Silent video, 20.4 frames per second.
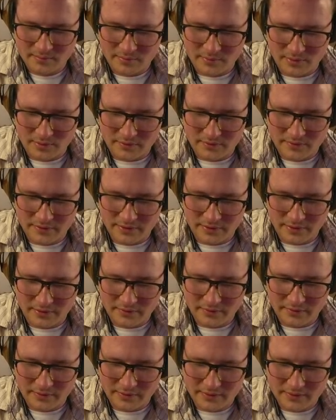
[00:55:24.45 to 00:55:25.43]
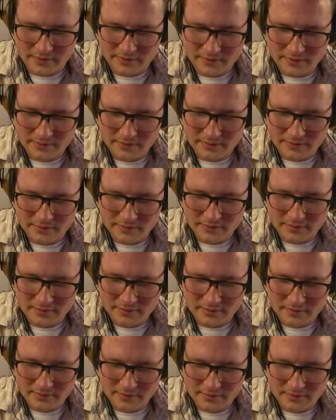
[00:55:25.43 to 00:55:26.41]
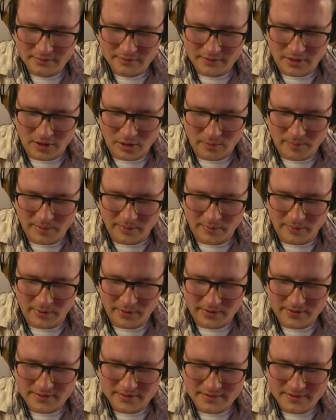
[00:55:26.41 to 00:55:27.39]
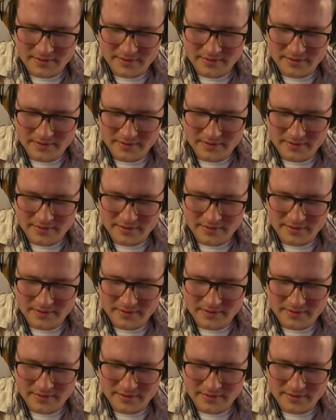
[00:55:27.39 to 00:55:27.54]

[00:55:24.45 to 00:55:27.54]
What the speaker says: move it over. Hope it works.